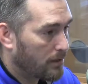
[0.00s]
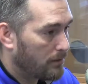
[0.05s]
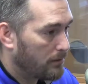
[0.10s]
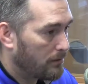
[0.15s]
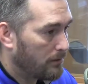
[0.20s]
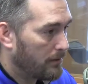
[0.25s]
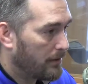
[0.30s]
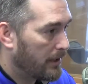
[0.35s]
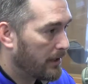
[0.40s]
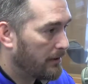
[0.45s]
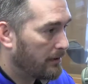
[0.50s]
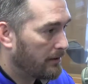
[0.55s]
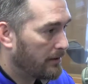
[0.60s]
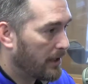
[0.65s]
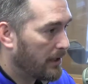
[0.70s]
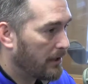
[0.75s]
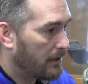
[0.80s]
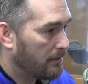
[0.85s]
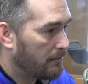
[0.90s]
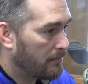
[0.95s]

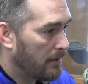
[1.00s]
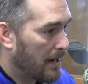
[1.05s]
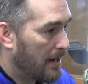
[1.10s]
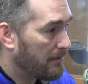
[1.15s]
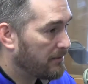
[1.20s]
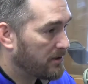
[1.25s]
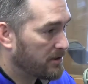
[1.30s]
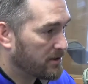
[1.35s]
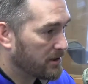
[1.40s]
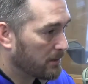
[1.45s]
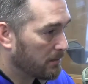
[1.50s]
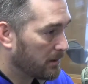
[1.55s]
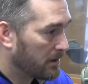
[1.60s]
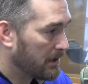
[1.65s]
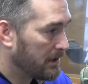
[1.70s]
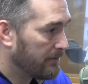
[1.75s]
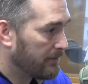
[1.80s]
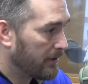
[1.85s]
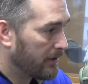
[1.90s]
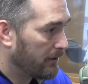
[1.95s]
they obviously
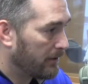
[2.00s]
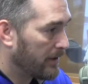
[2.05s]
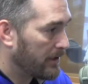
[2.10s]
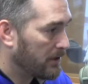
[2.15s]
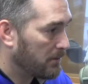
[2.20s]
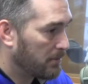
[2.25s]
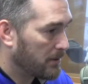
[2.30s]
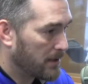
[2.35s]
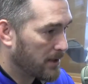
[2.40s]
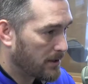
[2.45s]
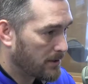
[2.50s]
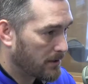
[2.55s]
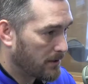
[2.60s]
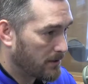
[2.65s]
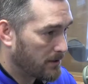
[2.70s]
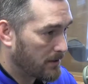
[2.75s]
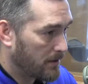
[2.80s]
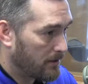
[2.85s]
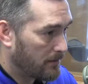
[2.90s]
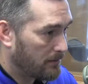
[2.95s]
believe in the right to protect
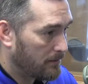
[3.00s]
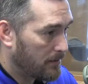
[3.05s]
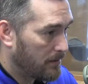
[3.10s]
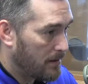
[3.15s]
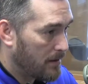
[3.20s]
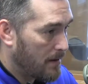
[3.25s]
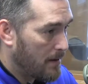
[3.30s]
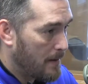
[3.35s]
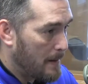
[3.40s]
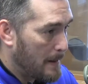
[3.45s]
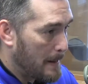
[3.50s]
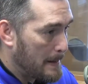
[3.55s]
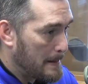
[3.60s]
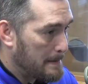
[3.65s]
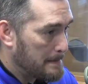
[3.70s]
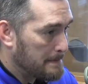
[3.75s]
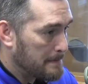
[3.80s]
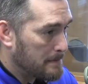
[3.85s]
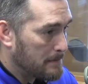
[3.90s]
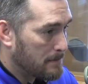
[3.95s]
yourself.
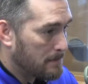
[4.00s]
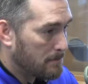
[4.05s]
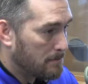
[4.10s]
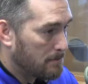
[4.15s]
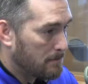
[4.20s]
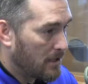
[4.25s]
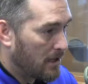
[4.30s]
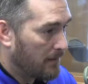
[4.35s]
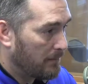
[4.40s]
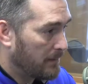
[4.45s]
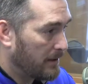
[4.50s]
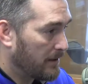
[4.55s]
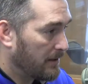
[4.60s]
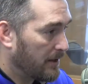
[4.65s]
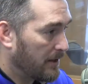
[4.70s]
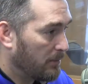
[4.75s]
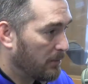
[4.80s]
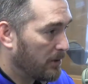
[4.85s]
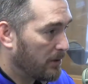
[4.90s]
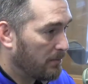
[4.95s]
I mean,
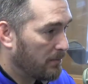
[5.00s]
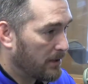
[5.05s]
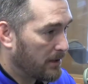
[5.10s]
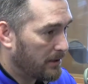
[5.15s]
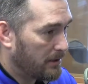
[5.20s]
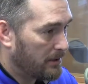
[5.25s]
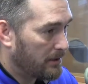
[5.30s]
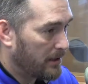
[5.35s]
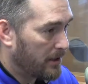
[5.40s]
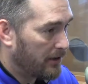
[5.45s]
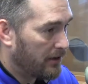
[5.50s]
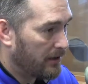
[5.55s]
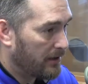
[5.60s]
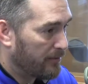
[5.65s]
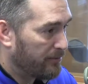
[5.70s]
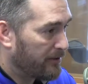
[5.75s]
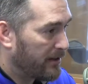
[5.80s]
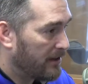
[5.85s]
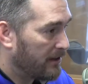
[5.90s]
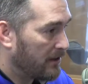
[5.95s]
they wouldn't be
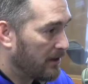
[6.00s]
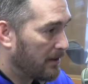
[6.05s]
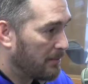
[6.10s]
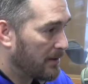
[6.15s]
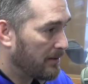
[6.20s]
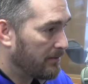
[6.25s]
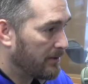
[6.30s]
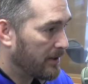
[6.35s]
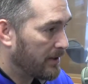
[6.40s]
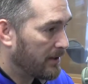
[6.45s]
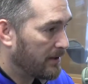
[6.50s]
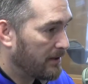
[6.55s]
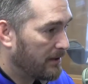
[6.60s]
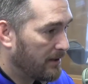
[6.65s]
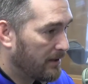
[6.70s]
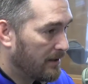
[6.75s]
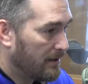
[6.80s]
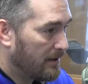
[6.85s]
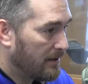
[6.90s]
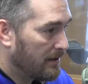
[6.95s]
carrying a firearm if the
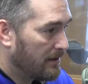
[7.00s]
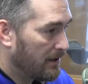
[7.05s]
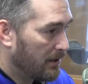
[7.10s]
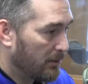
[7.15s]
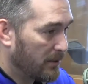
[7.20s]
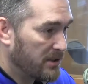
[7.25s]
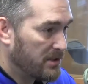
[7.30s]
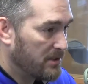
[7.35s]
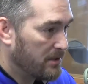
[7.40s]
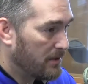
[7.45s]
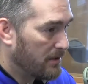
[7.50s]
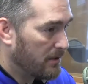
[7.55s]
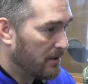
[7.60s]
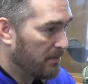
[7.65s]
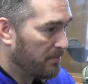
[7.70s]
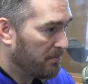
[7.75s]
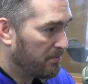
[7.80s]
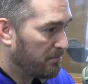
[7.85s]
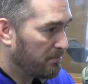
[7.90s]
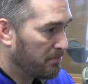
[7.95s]
reason
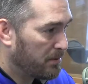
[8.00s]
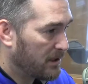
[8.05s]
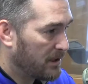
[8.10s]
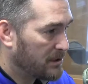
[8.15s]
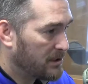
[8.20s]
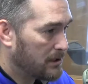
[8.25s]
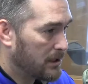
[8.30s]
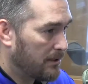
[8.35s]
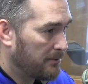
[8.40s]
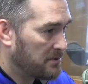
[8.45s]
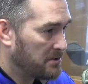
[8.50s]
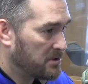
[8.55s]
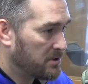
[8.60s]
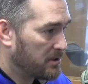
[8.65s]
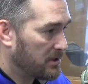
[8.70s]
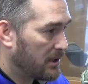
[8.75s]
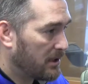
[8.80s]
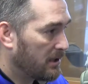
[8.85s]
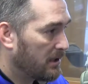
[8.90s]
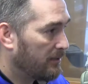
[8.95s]
the police
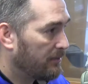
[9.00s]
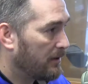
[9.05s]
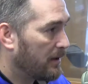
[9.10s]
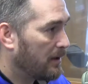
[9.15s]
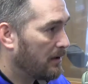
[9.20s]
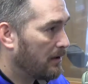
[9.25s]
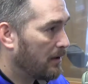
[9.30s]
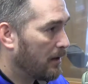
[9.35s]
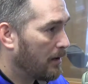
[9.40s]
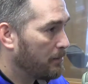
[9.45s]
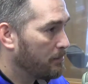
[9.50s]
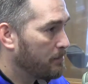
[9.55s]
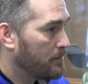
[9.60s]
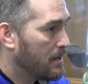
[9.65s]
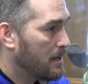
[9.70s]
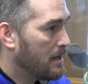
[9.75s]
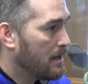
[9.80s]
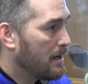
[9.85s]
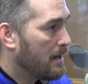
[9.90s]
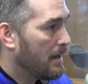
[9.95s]
officers carry a firearm,
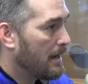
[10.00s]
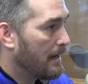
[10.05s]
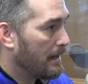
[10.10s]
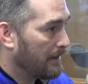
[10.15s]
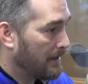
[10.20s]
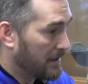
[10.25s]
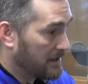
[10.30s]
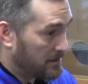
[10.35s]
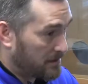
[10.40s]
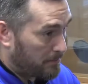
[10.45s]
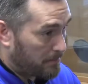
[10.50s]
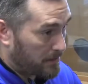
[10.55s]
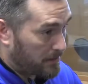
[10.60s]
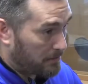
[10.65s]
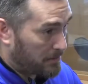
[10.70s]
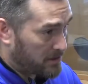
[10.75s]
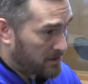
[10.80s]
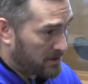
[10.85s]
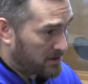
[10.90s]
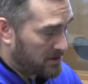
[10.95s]
and that's a
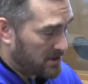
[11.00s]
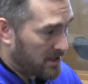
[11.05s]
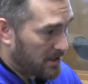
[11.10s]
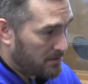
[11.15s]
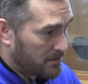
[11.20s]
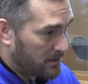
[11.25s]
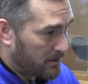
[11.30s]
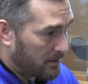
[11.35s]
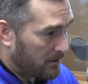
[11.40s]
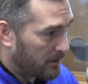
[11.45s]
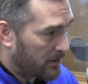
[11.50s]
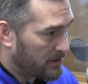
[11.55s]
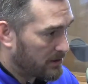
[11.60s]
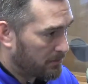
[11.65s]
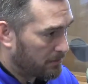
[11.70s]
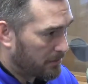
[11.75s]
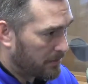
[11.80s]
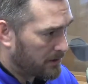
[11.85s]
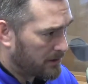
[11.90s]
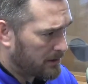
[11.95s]
big misconception. The
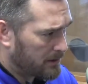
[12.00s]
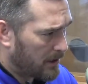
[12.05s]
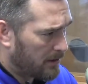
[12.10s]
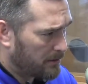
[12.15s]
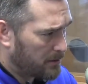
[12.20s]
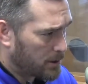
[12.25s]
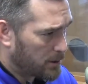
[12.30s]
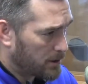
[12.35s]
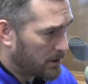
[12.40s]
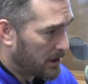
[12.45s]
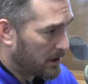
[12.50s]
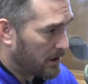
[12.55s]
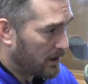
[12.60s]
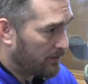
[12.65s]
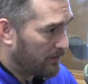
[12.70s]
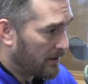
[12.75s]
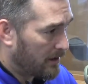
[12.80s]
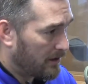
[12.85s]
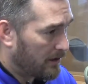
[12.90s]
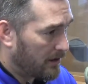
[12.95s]
reason police officers carry a
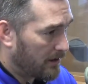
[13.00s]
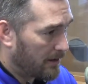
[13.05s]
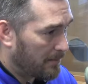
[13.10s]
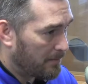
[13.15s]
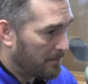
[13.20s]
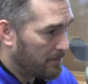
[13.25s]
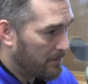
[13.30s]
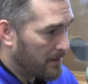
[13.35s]
firearm